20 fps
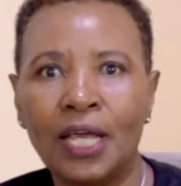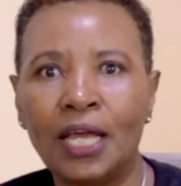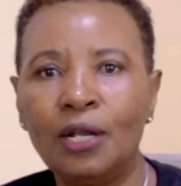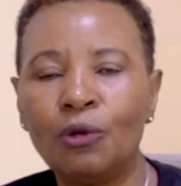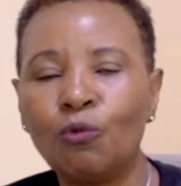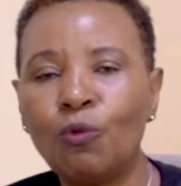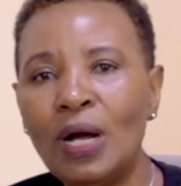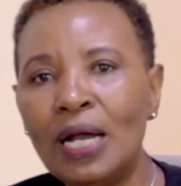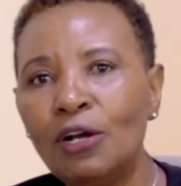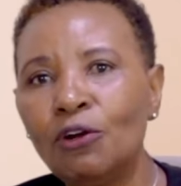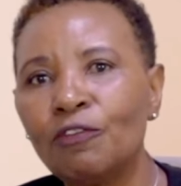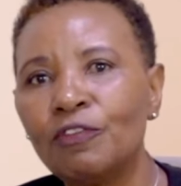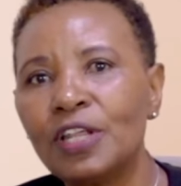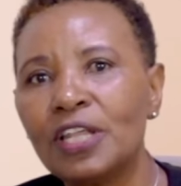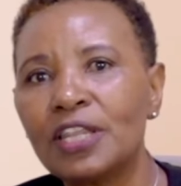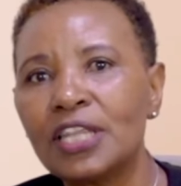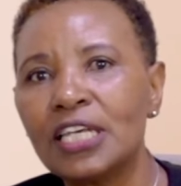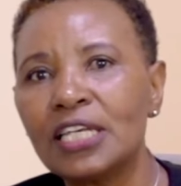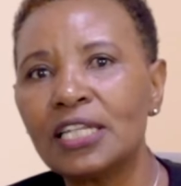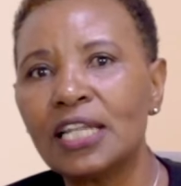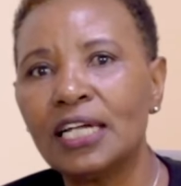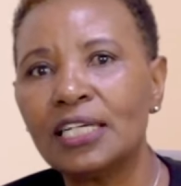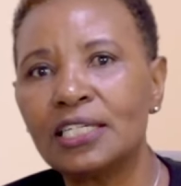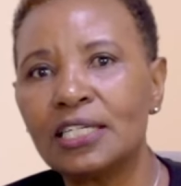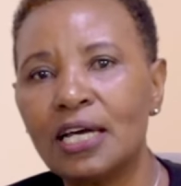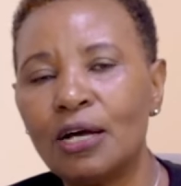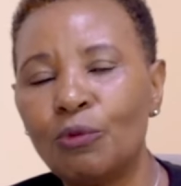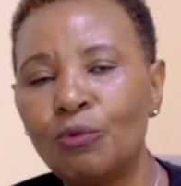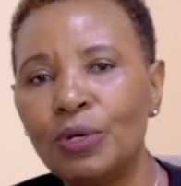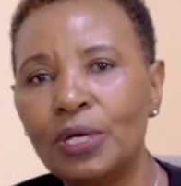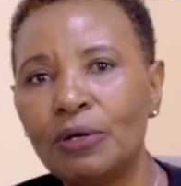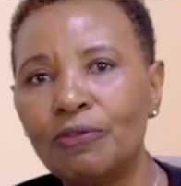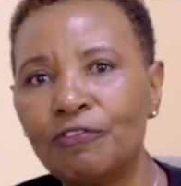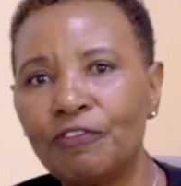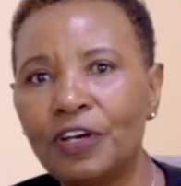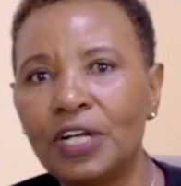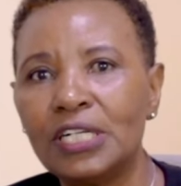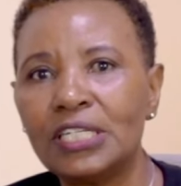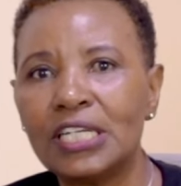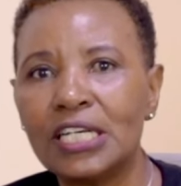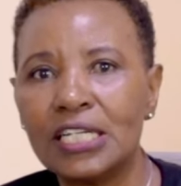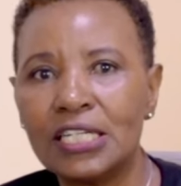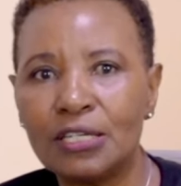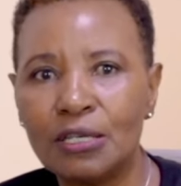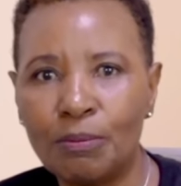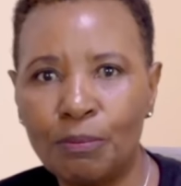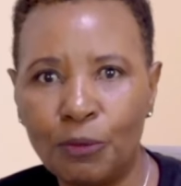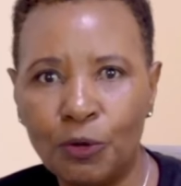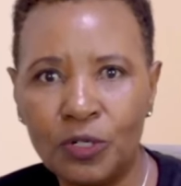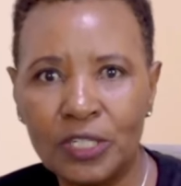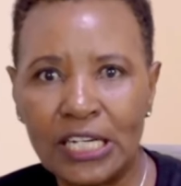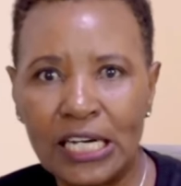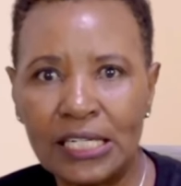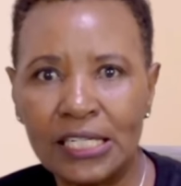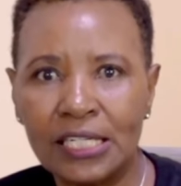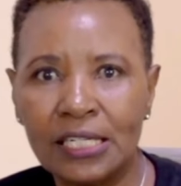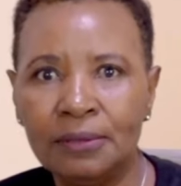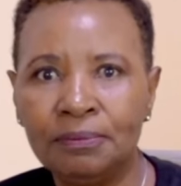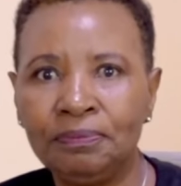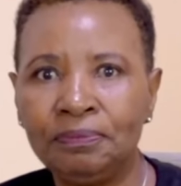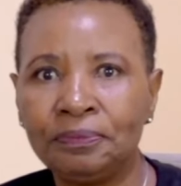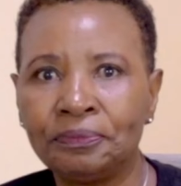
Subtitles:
And one of the things that we felt is important